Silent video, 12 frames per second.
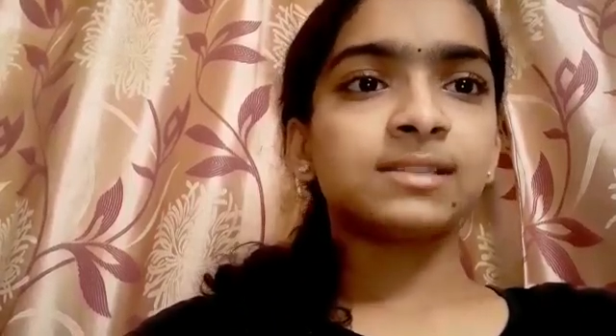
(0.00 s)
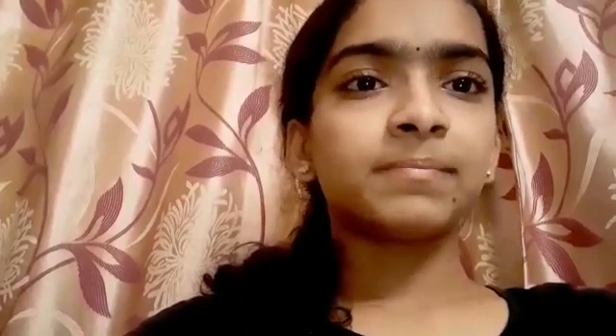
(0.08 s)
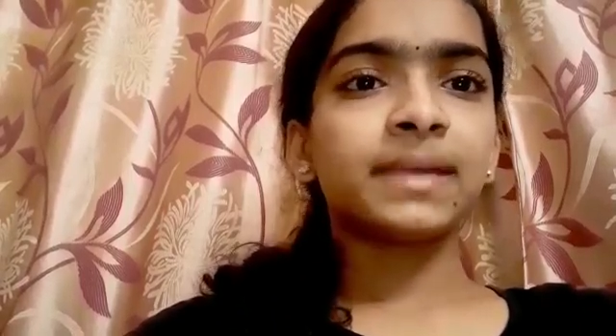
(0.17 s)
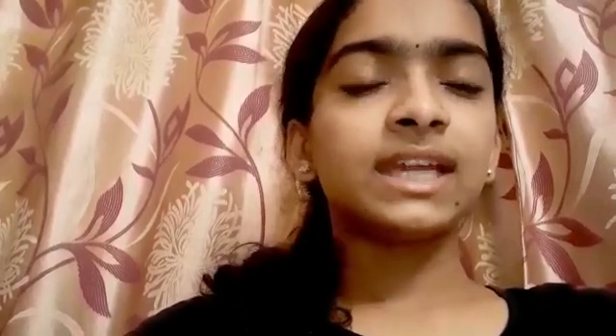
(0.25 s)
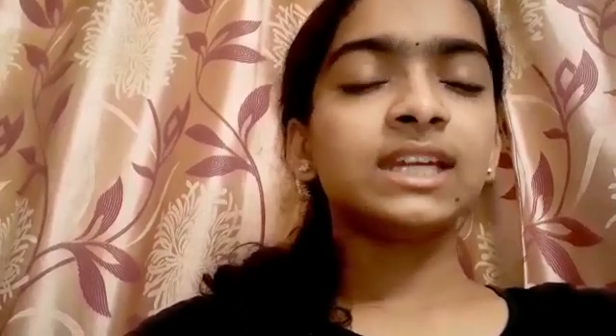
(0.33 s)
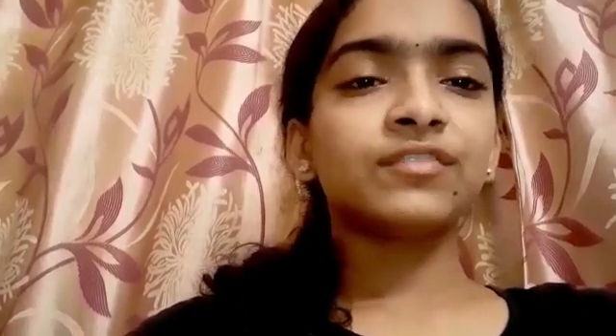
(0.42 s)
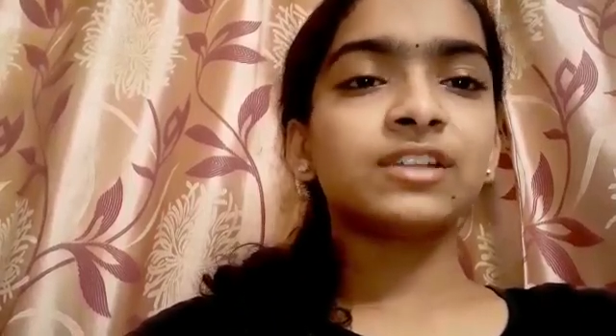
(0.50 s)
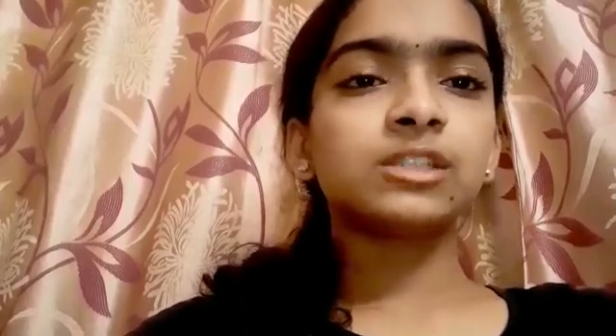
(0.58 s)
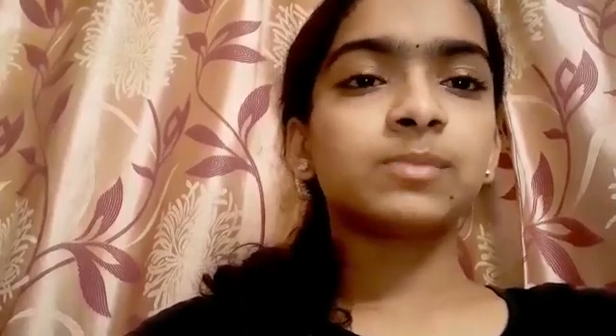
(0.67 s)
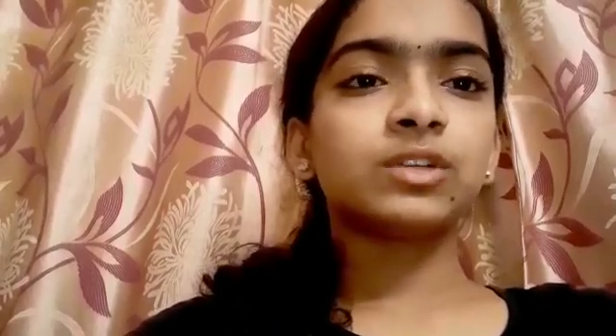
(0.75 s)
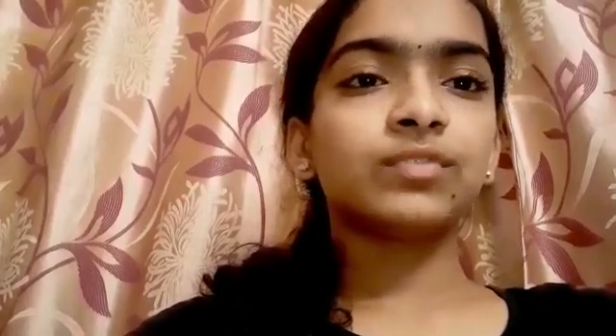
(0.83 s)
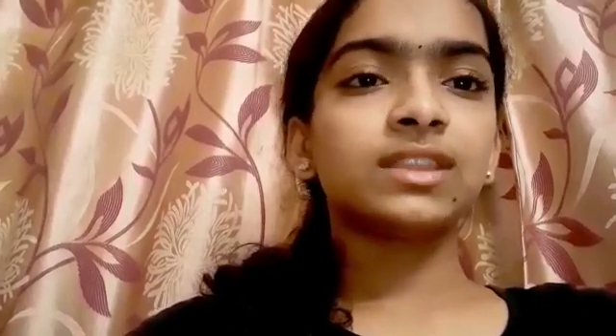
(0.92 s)
the main
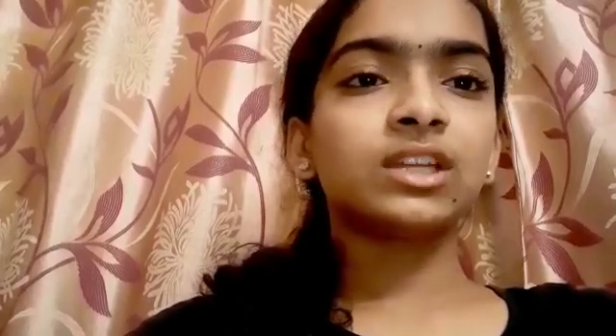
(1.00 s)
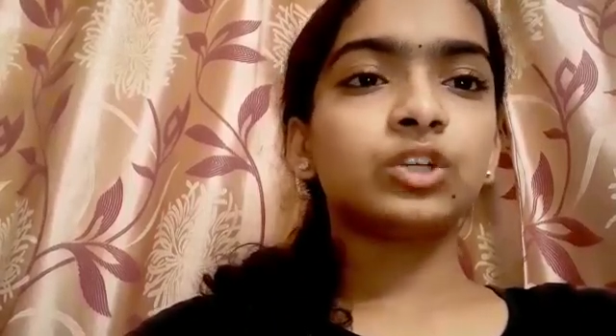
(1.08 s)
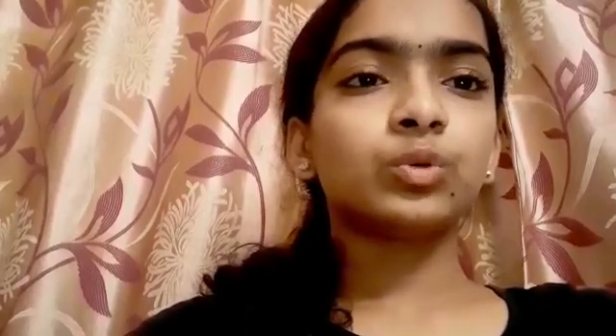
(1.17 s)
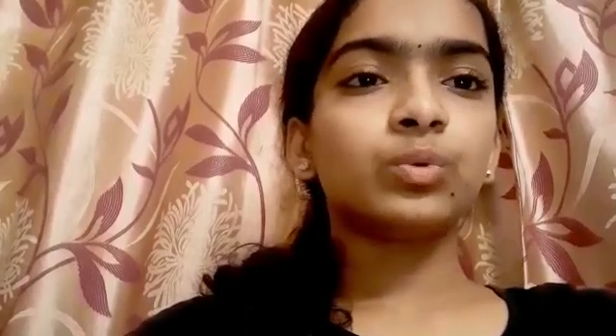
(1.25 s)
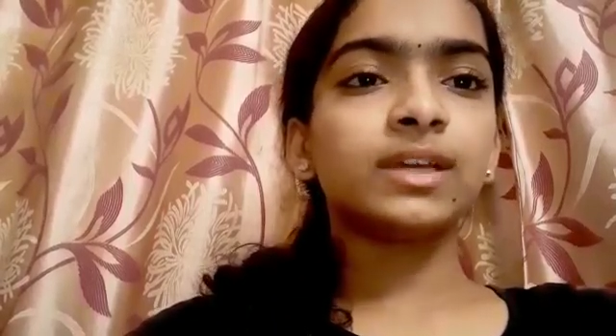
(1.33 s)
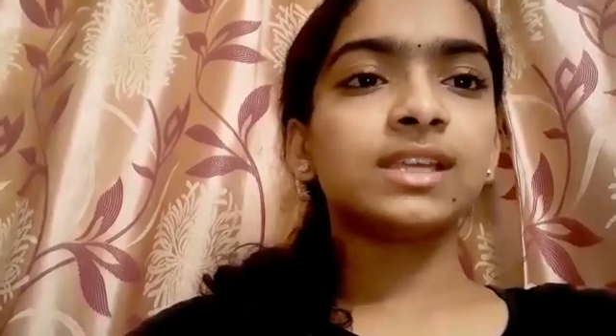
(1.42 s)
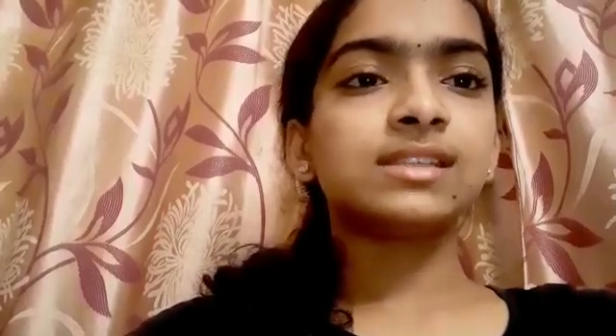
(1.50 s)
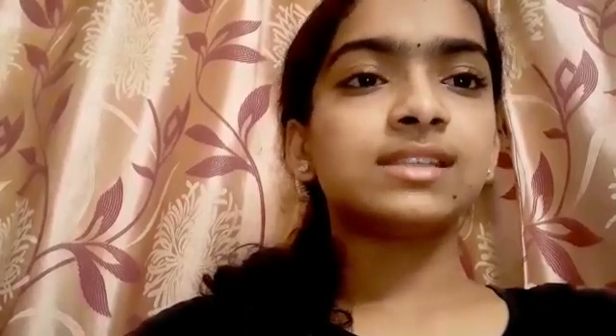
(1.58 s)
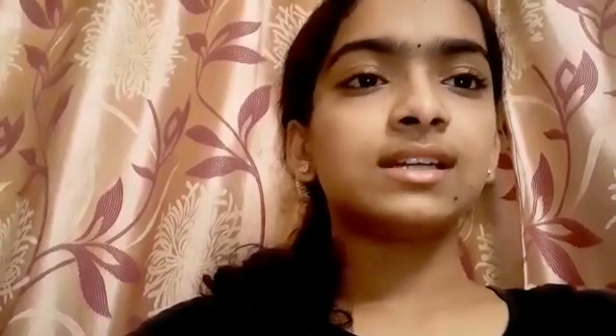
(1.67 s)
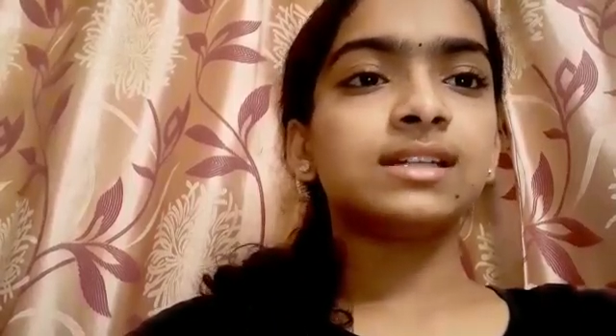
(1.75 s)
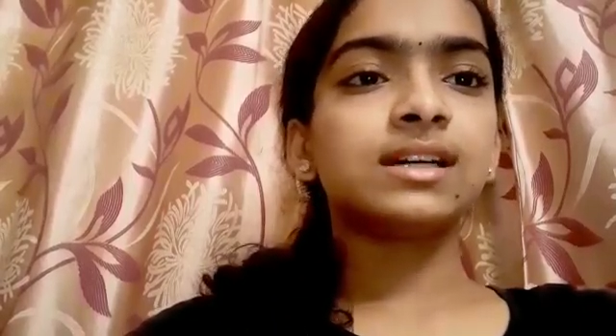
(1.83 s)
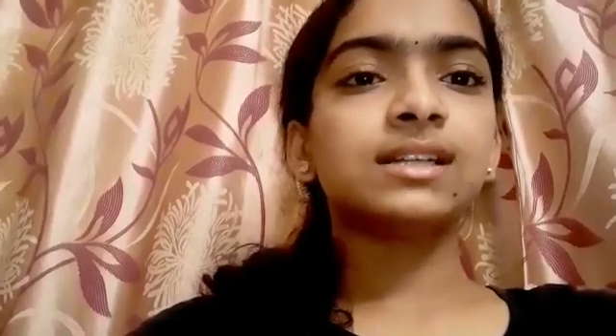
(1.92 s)
difference between the two is
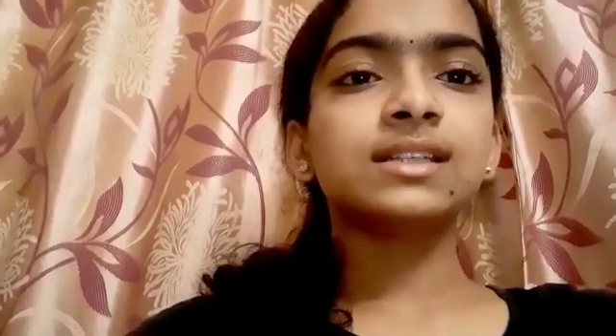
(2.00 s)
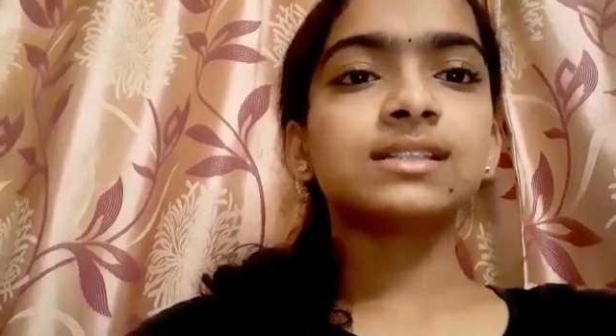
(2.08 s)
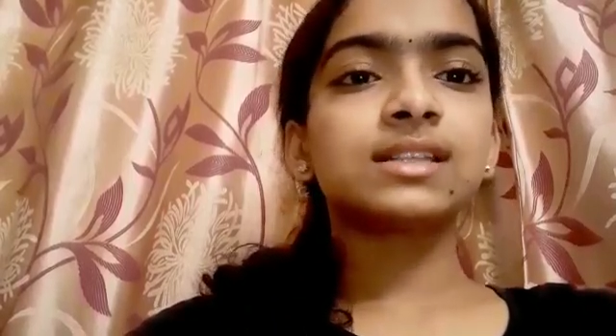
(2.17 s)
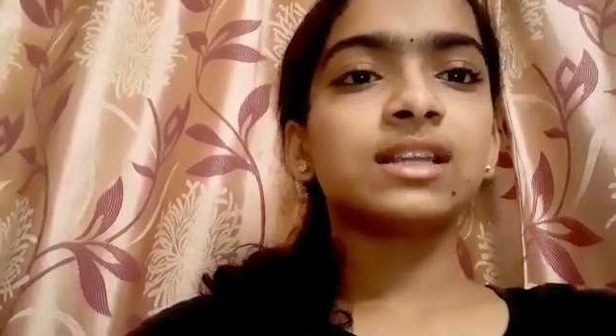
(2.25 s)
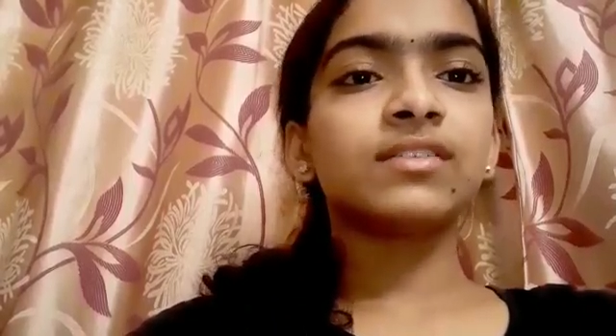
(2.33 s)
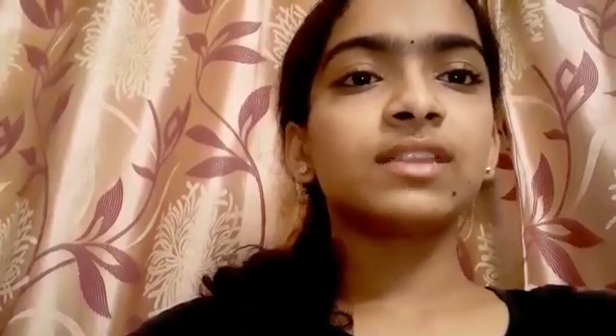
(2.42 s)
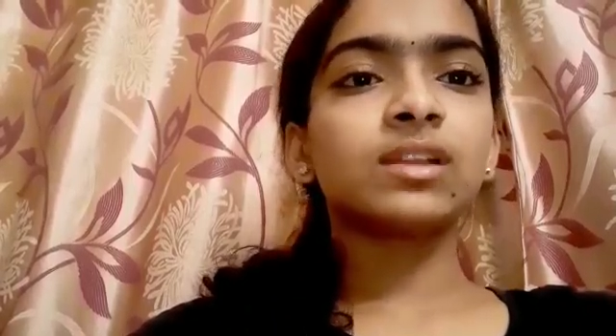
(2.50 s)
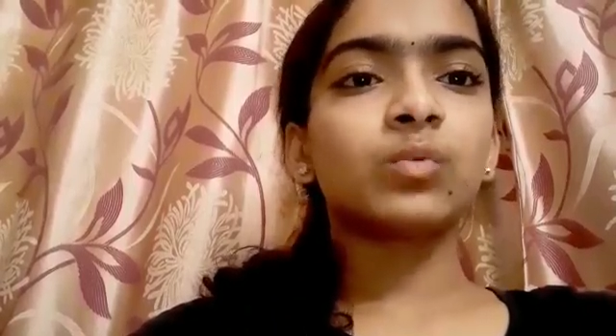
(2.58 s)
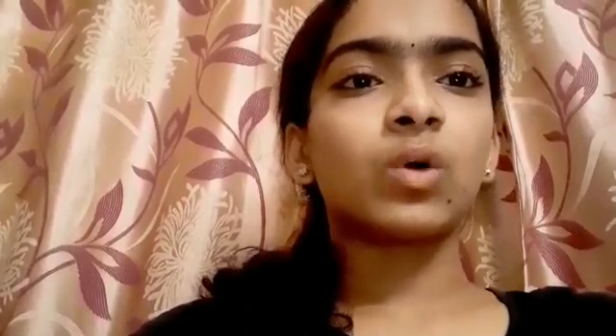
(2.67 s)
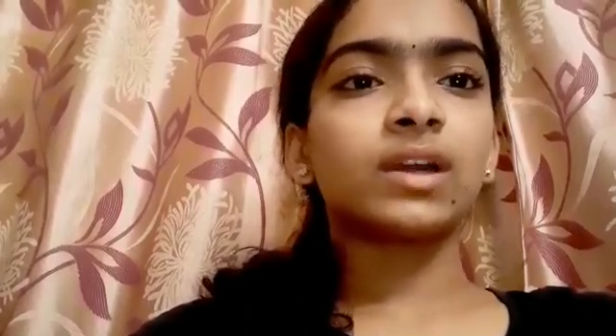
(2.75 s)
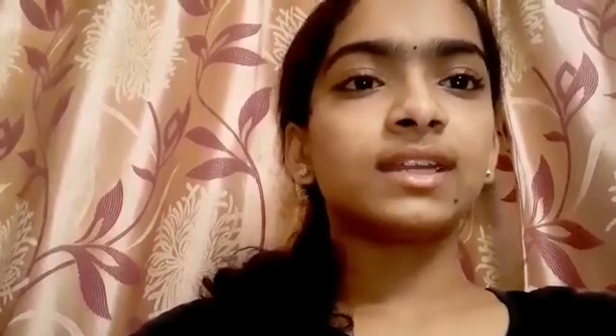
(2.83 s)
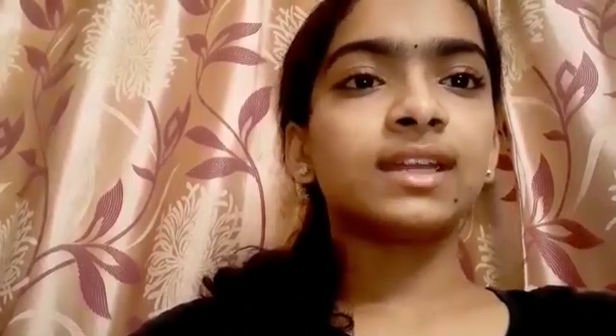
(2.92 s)
that turtles live in the
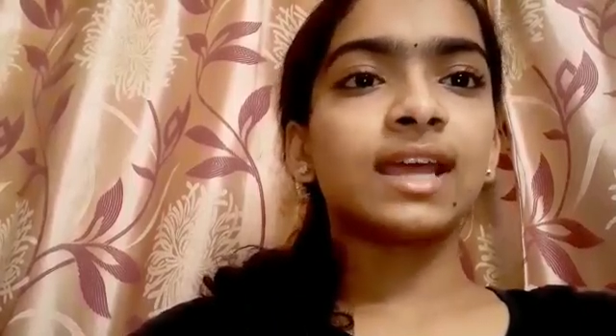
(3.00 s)
water